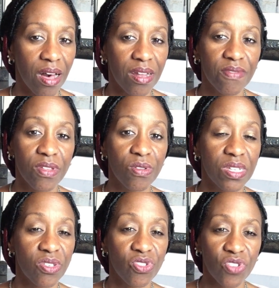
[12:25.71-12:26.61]
All of
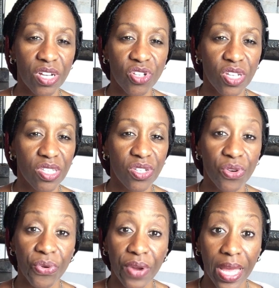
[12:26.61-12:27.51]
those instructions
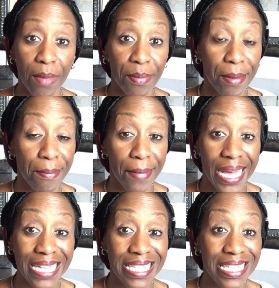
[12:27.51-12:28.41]
cramp
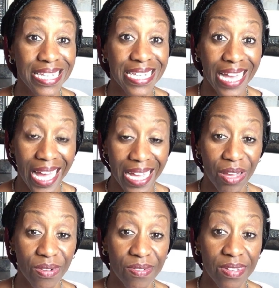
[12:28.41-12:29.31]
my
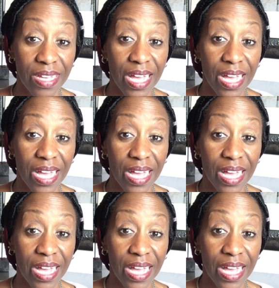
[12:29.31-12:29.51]
style.